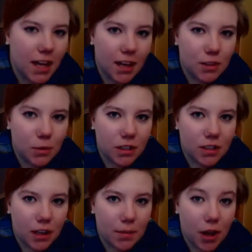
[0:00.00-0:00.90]
so we're going
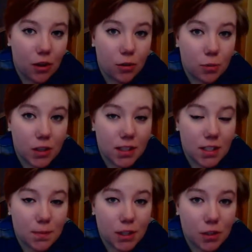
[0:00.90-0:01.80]
to talk about what
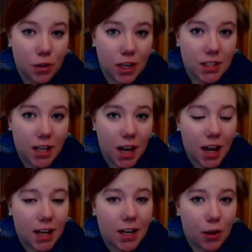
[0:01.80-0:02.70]
his best story is.
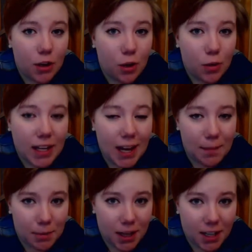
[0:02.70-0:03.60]
Now, I know what
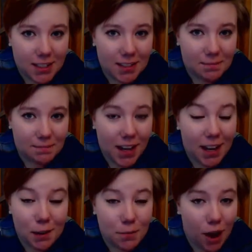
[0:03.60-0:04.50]
Cammie picked,
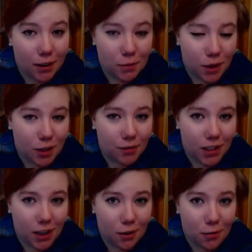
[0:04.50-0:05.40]
and I'm not going to watch her
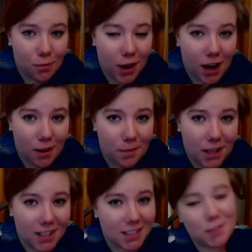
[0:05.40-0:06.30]
video prior
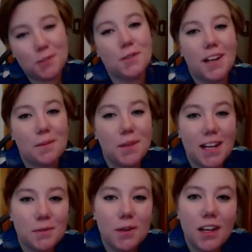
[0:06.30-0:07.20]
because I screwed that up
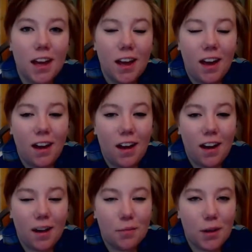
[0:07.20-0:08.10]
last week.
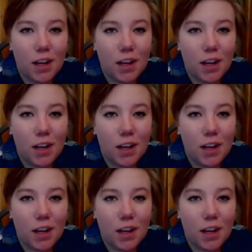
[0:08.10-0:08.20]
So